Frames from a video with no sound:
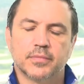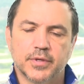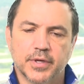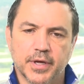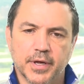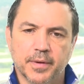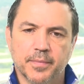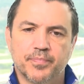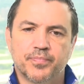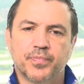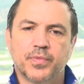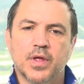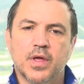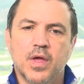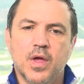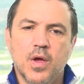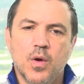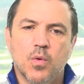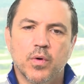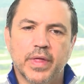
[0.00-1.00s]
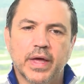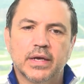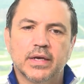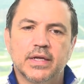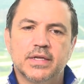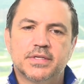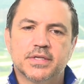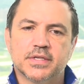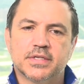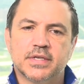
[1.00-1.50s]
Yeah. Well, that
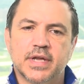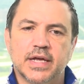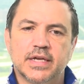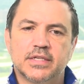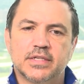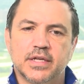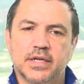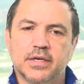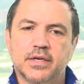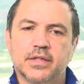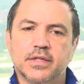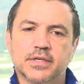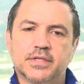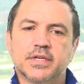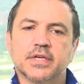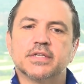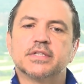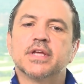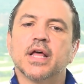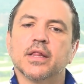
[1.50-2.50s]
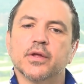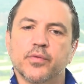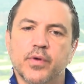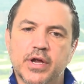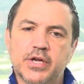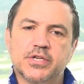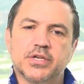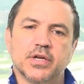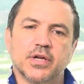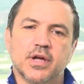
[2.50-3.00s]
leads us nicely into this
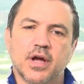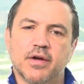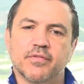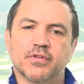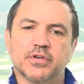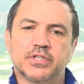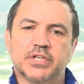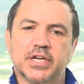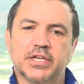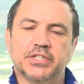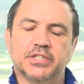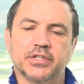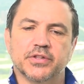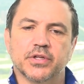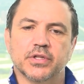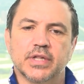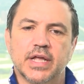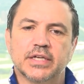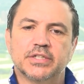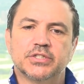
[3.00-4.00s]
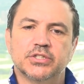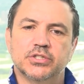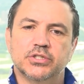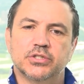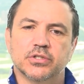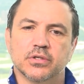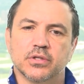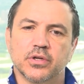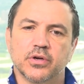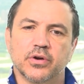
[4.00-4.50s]
acceleration conversation, the lessons
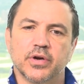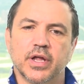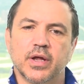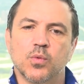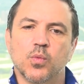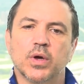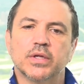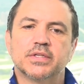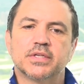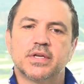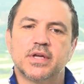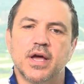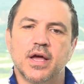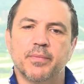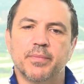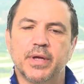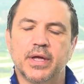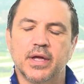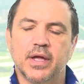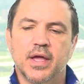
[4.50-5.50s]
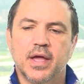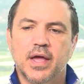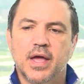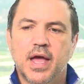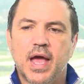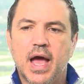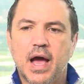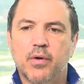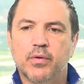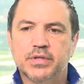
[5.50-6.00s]
you're learning, what's coming,
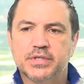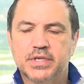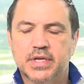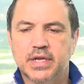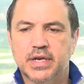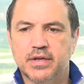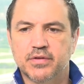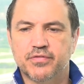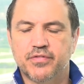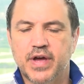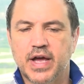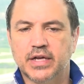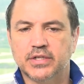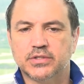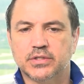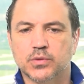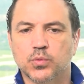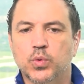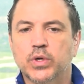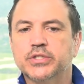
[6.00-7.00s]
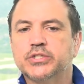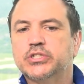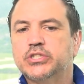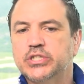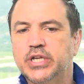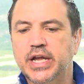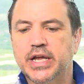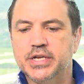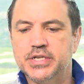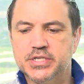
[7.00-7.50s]
how it's getting faster, what's
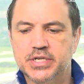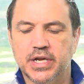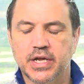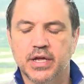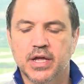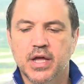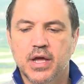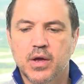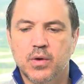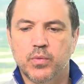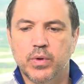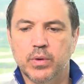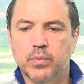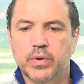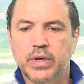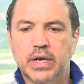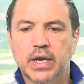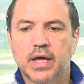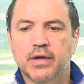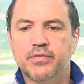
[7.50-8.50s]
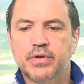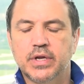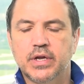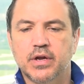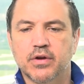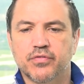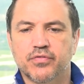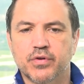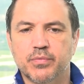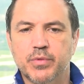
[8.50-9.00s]
changing. We'd love to
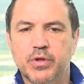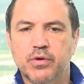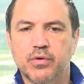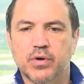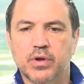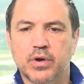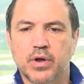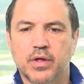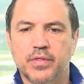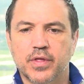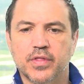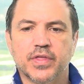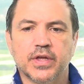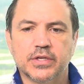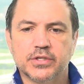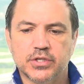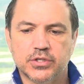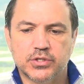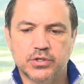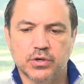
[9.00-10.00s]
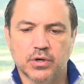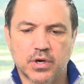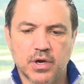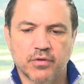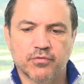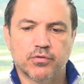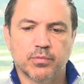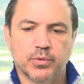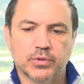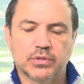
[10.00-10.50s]
hear from you on the things that you're
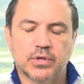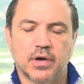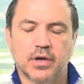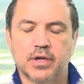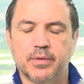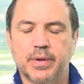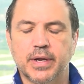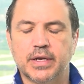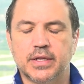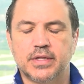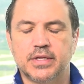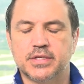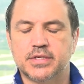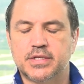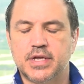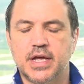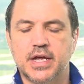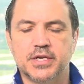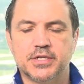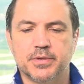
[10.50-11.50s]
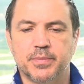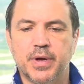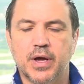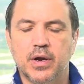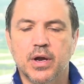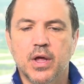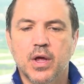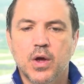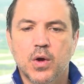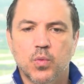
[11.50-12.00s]
comfortable talking about at this stage, about
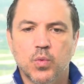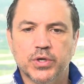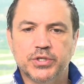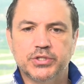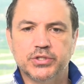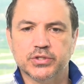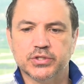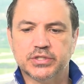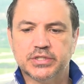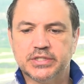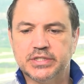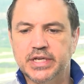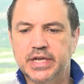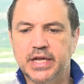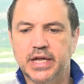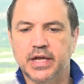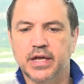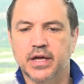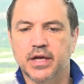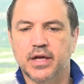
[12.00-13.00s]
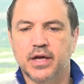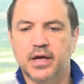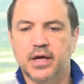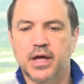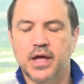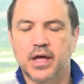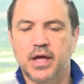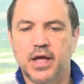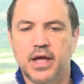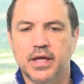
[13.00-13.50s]
what you're seeing
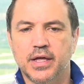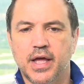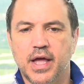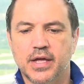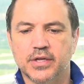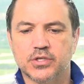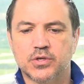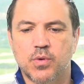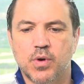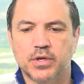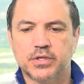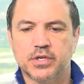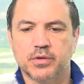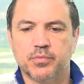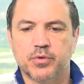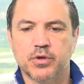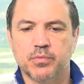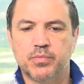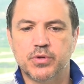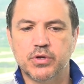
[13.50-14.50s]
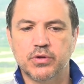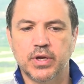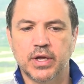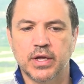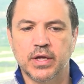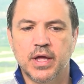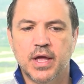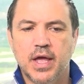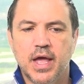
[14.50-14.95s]
as quantum computing